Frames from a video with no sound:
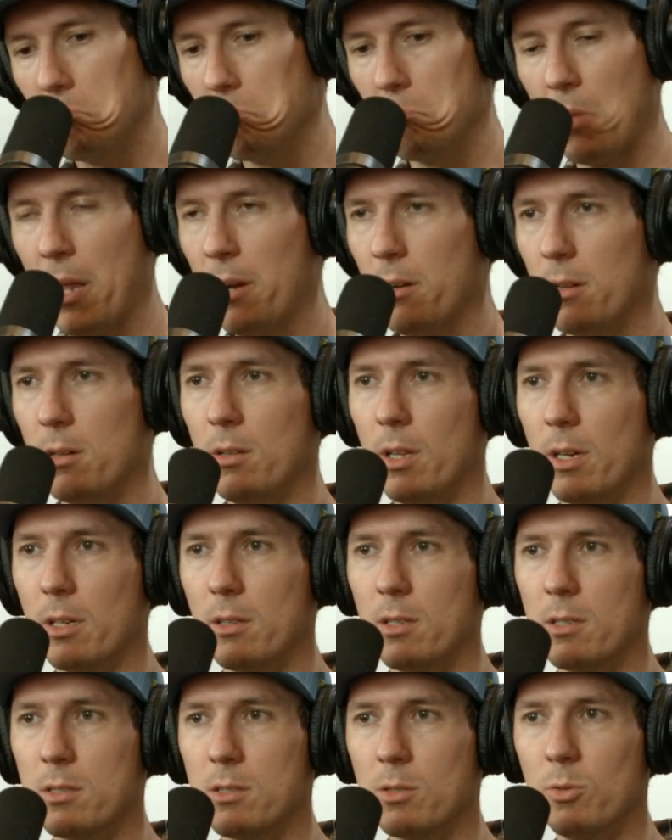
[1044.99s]
I don't know. Like
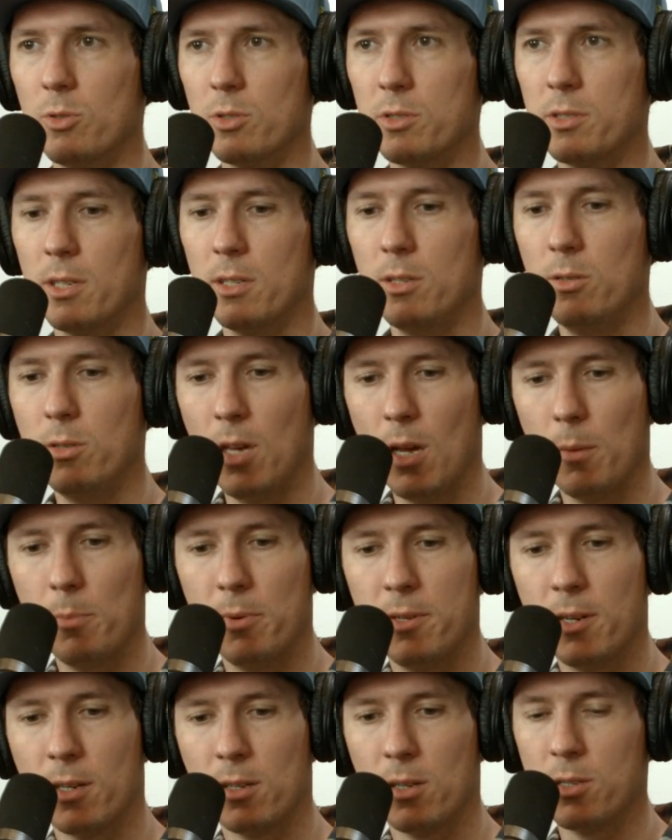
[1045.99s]
this school saying you can't
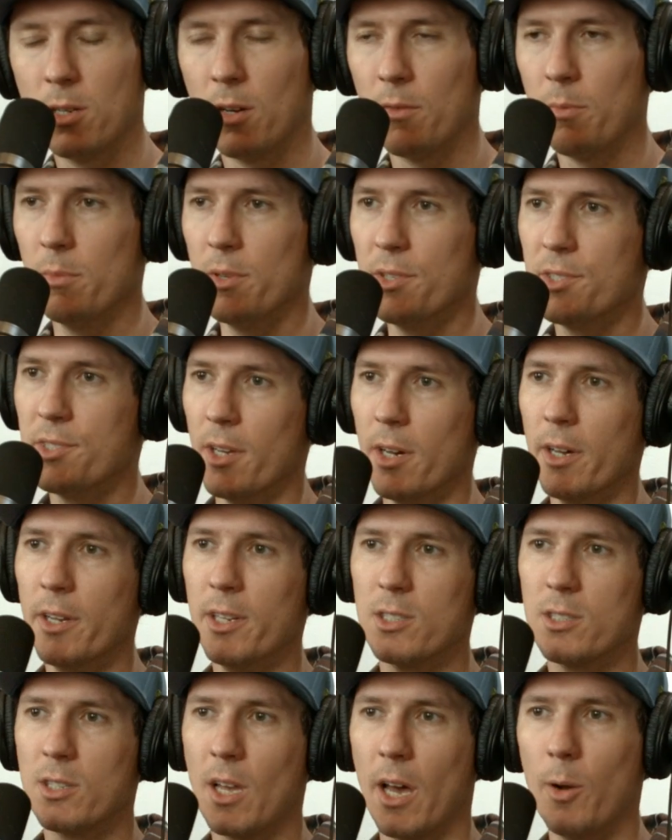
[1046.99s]
protect yourself from the sun.
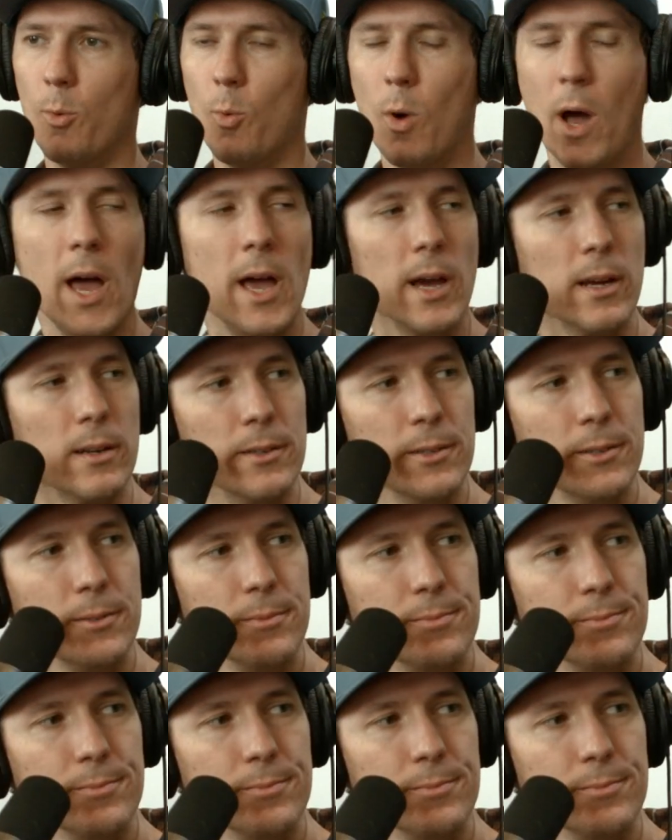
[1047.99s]
It's kind of whack, dude.